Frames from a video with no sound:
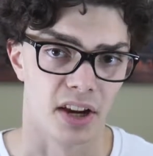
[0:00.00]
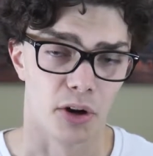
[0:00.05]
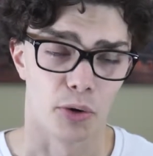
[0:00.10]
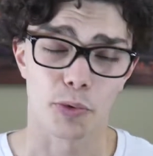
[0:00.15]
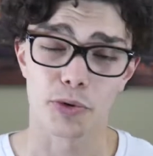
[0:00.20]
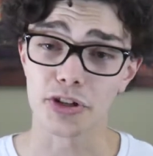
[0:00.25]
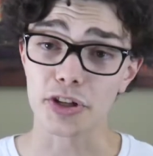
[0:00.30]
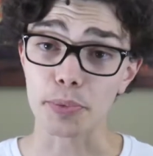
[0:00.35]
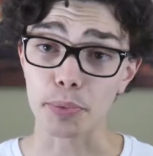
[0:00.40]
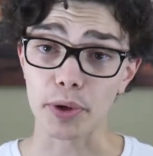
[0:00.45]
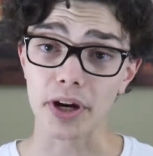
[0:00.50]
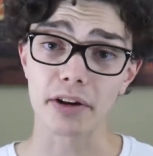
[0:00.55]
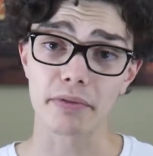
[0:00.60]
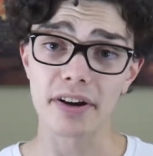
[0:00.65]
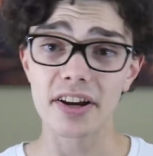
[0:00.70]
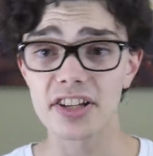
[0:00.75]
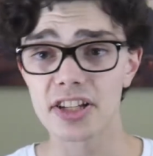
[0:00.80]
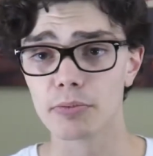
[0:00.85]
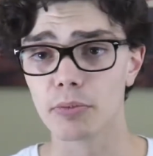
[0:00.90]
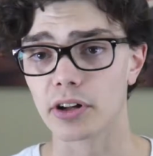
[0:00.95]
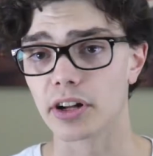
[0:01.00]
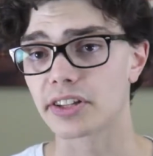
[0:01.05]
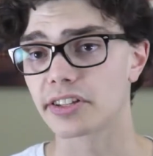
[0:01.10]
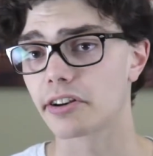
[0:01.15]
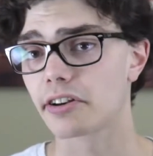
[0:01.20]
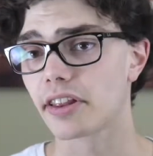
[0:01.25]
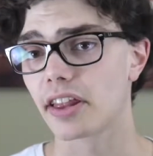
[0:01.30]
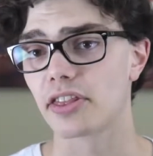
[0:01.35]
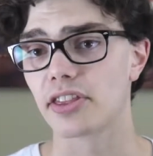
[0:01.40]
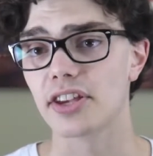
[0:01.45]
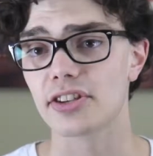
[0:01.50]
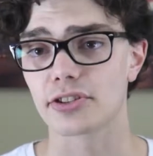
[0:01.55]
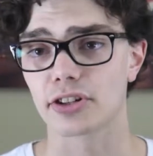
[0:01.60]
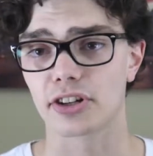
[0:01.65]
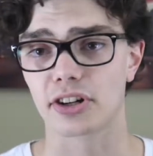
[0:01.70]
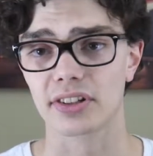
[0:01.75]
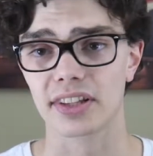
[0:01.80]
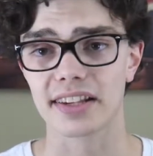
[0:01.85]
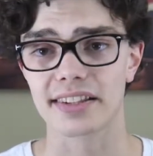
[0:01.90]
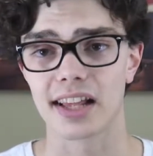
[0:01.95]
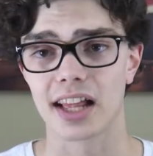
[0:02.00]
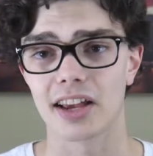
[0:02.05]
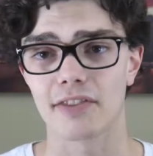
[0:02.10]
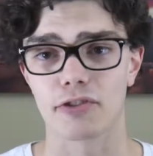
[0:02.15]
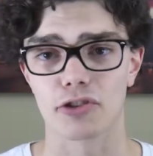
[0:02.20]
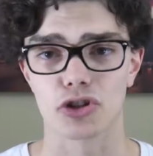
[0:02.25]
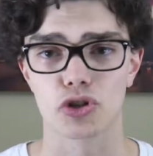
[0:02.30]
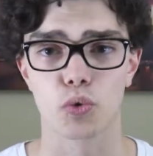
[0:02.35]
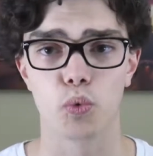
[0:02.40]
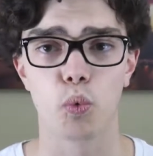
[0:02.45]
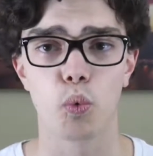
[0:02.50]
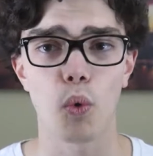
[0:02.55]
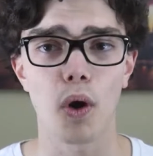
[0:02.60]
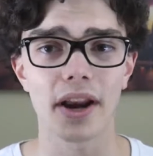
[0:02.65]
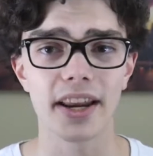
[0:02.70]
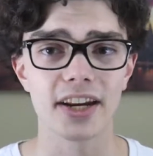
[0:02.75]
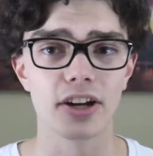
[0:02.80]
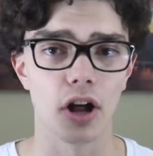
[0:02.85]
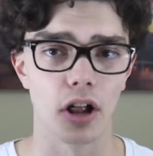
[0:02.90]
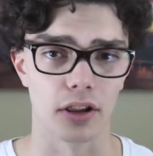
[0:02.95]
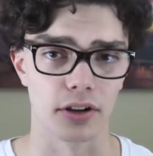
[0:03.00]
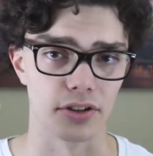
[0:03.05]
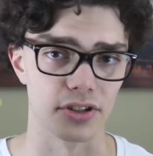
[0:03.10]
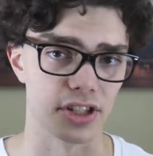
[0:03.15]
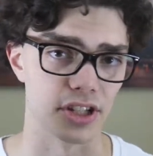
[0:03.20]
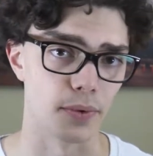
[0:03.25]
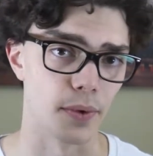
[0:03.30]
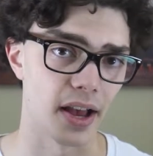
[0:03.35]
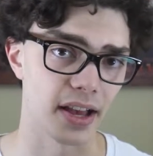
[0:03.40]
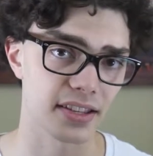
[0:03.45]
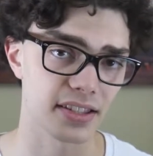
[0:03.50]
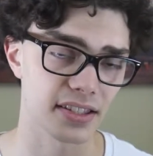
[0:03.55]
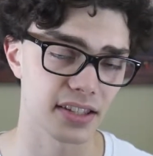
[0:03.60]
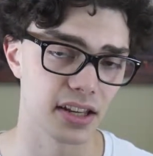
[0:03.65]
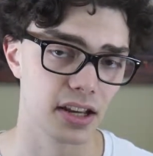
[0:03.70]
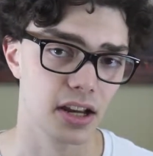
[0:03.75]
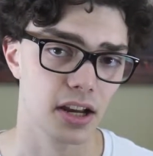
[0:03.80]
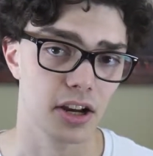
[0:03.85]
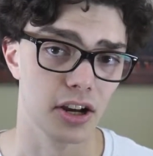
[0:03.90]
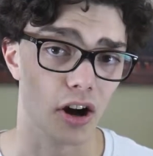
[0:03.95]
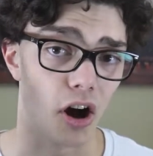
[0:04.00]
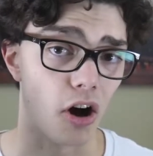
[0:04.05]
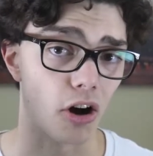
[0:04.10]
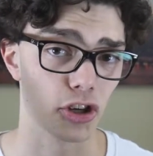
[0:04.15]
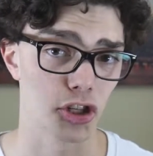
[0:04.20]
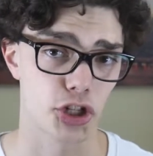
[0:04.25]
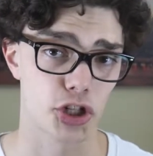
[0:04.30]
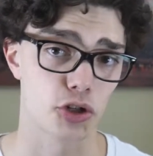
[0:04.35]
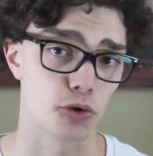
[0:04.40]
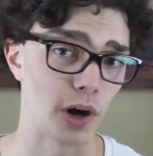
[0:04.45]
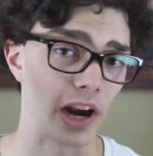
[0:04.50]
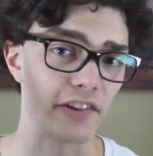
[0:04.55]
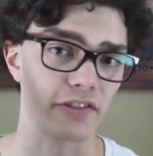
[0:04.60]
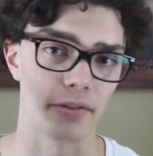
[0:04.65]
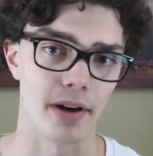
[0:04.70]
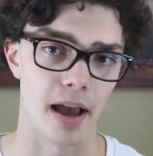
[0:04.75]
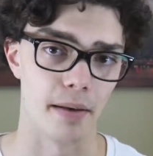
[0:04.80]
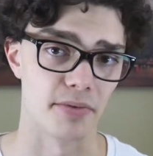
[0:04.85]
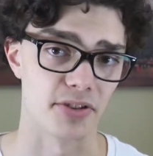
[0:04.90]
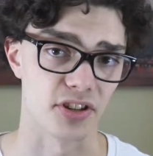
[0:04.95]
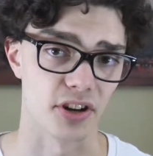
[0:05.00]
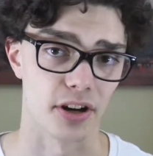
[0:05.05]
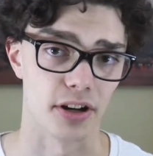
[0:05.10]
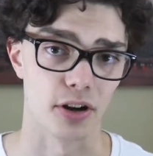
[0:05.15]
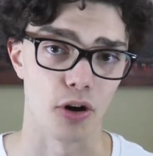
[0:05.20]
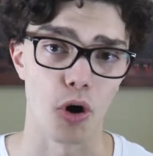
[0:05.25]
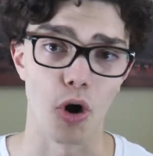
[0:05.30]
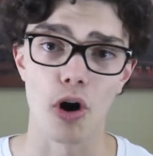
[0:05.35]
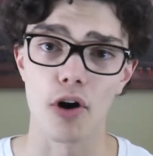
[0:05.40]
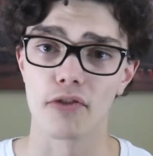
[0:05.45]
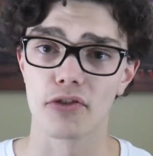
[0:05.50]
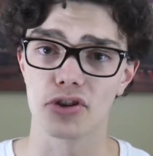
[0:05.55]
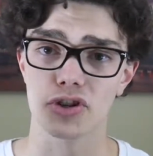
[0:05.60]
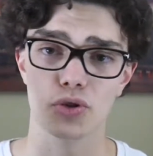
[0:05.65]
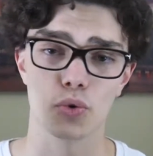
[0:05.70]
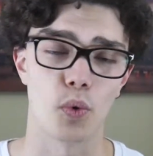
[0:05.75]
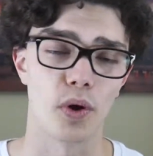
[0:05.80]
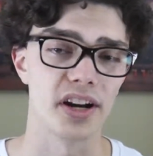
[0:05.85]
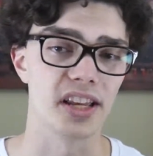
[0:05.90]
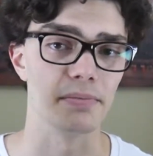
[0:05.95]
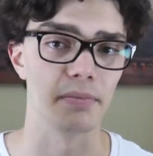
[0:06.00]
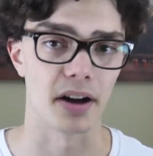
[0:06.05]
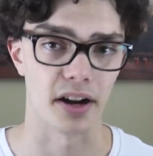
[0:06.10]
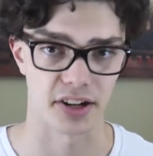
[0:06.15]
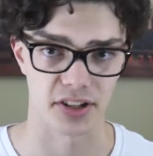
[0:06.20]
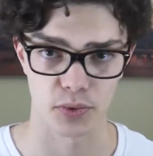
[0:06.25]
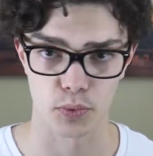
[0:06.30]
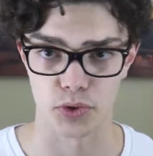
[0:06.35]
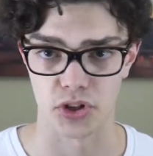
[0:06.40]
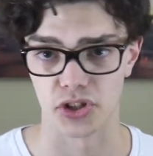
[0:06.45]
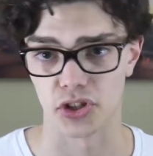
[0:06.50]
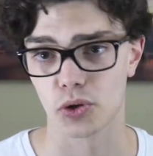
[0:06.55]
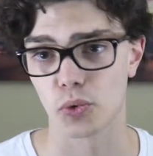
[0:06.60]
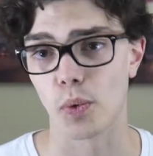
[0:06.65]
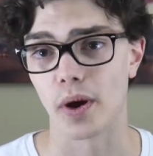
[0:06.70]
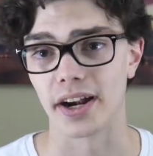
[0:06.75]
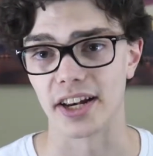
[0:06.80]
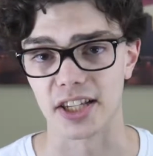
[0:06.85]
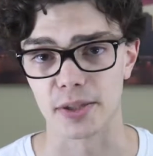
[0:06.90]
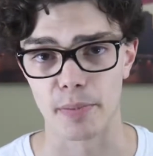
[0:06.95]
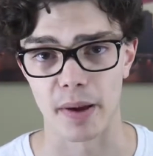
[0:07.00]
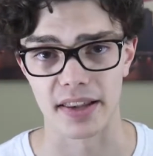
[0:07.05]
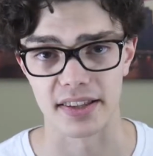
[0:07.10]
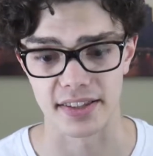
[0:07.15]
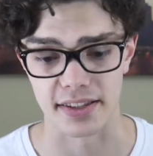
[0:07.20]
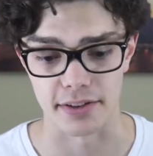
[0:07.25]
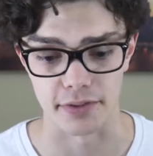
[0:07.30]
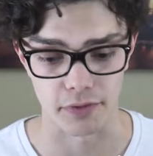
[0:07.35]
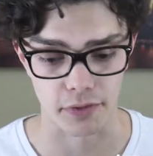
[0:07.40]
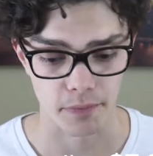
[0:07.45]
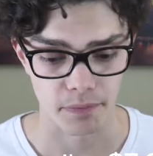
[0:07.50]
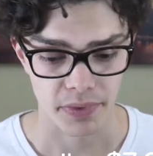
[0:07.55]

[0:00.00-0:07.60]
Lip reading: Which is pretty reasonable considering that these are currently selling for $20 US straight from Amazon. Over 20 bucks, which is quite expensive.